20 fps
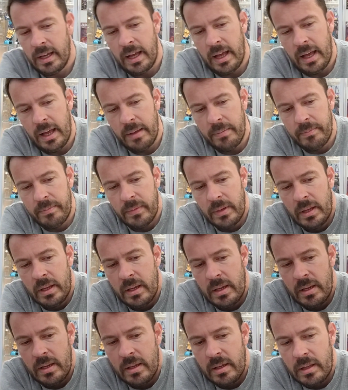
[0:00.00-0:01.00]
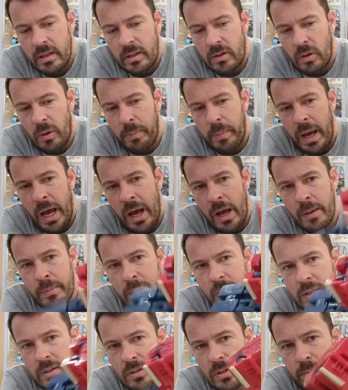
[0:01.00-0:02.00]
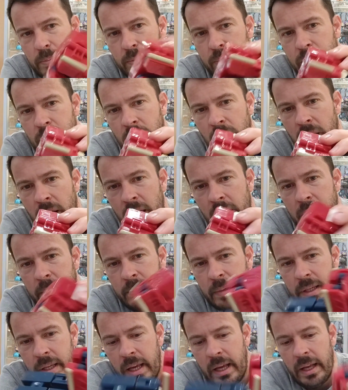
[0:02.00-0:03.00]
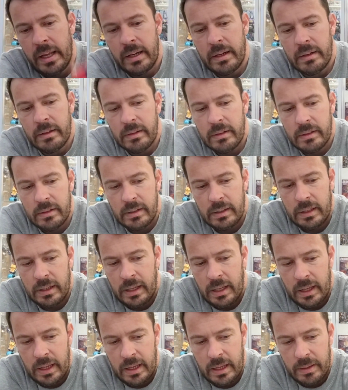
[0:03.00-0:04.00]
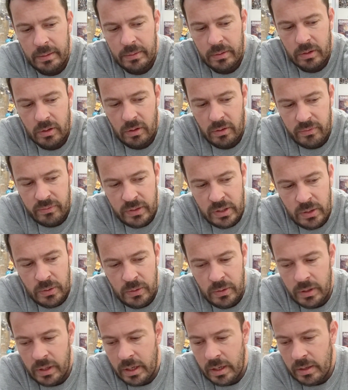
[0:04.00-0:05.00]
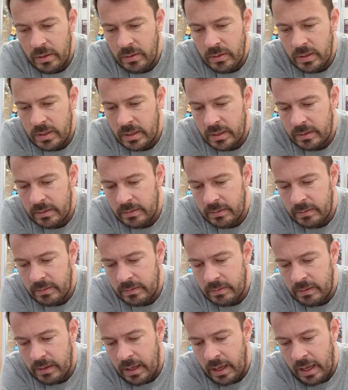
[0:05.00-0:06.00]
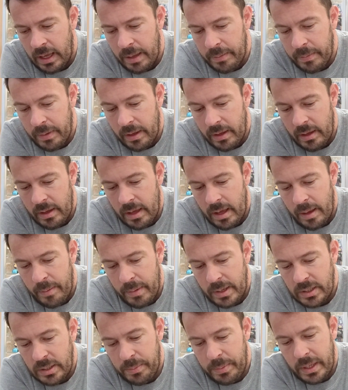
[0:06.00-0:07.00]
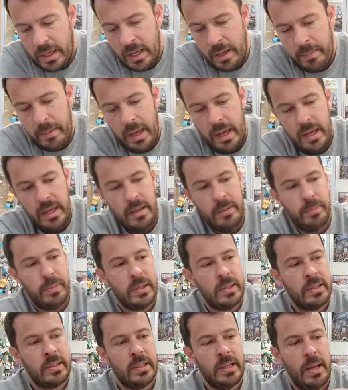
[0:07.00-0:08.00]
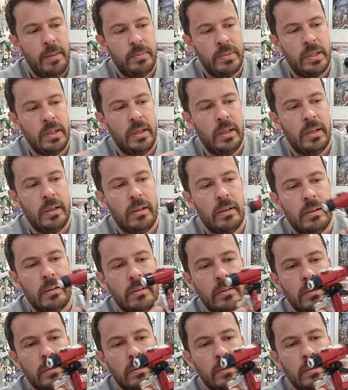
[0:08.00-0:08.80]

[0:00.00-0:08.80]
Got Powermaster Prime again. Got a few of those. I might just pick up a Perceptor.